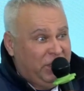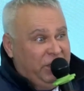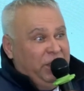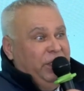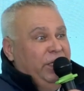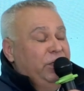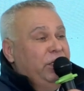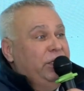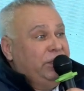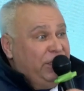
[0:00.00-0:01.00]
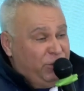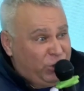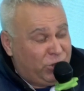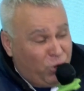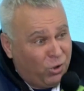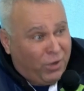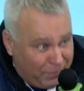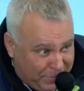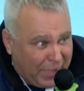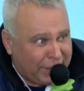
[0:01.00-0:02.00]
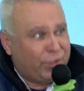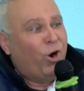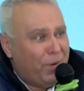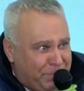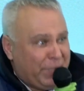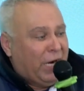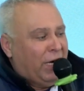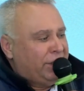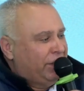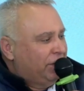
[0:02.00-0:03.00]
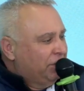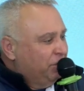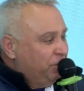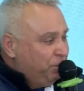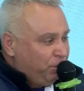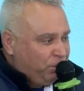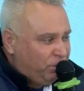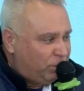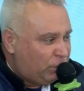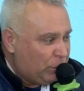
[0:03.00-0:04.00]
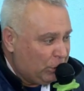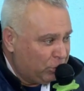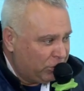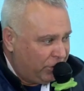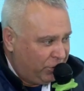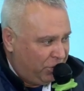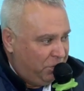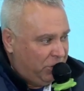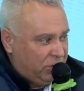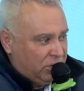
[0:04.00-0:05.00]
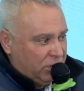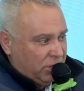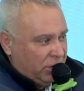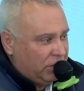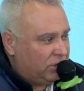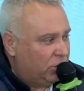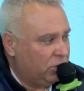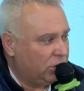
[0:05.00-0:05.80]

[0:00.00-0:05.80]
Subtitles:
to clear the tubes, and I even know their names, like, I can see their faces all the time.